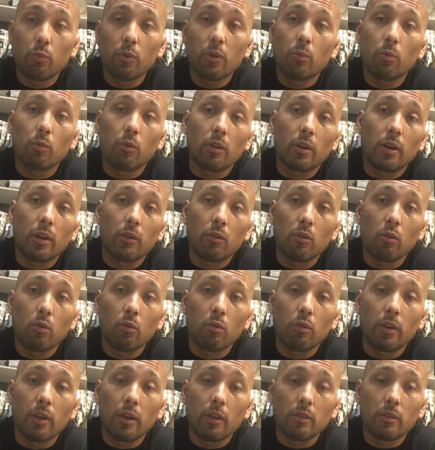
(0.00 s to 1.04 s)
people that I
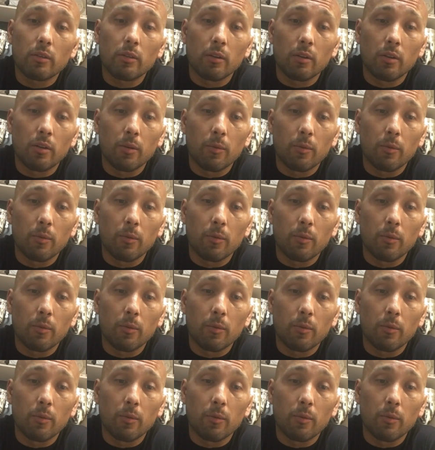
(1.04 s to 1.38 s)
know that